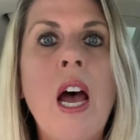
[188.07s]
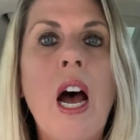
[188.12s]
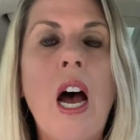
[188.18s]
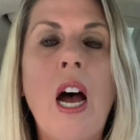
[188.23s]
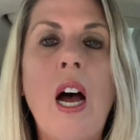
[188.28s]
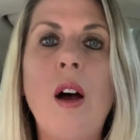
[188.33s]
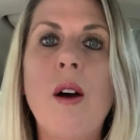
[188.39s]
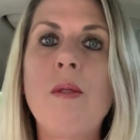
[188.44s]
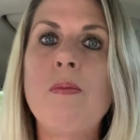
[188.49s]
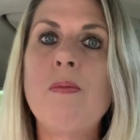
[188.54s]

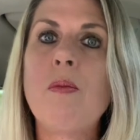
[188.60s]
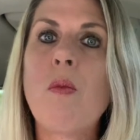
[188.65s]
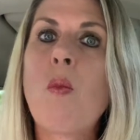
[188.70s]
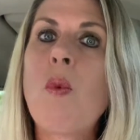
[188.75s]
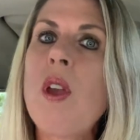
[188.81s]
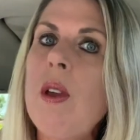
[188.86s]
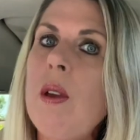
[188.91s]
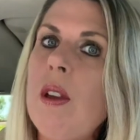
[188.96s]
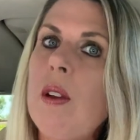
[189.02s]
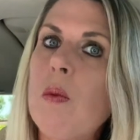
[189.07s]
Um,
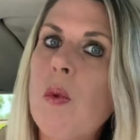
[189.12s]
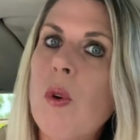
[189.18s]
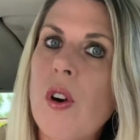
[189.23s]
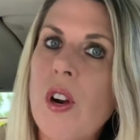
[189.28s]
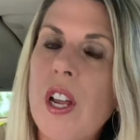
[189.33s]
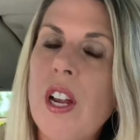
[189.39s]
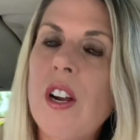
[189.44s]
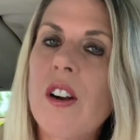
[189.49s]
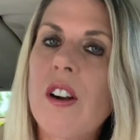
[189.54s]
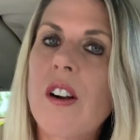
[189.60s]
we were
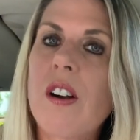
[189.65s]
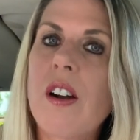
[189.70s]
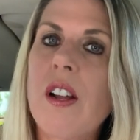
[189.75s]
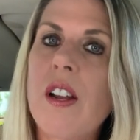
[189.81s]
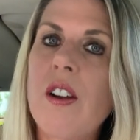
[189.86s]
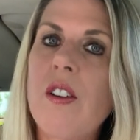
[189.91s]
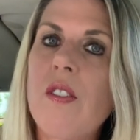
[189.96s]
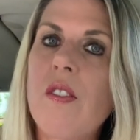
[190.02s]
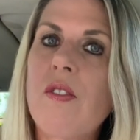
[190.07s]
here in